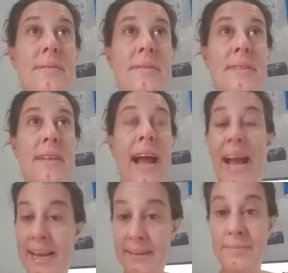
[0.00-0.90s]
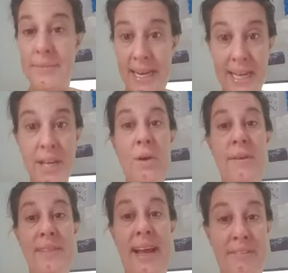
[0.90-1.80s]
I'm letting go of
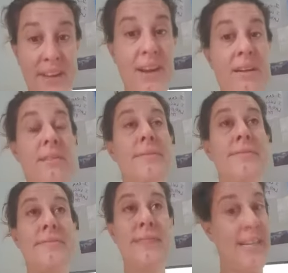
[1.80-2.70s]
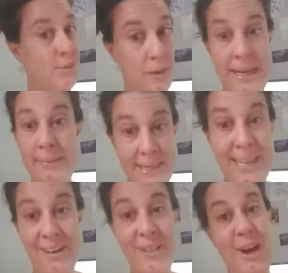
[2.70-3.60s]
that fear. That's why I'm
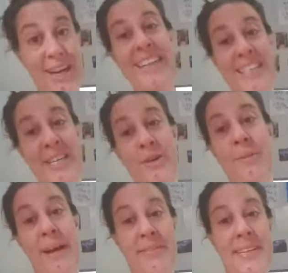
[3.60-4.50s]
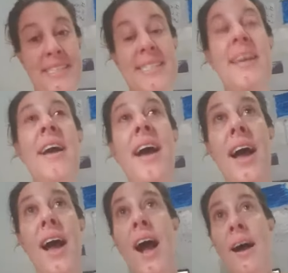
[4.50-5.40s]
here talking to you about this.
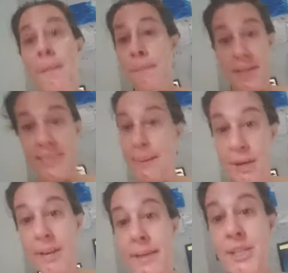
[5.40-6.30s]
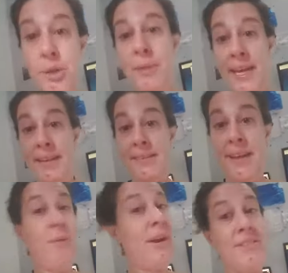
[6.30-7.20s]
Because I'm going to be too me. And
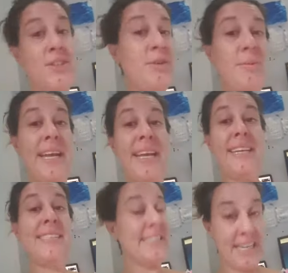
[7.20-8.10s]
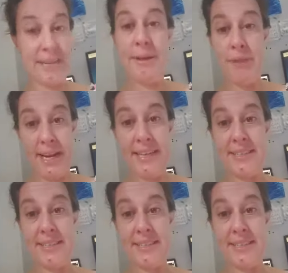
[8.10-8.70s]
whatever too me is, it's going to be right.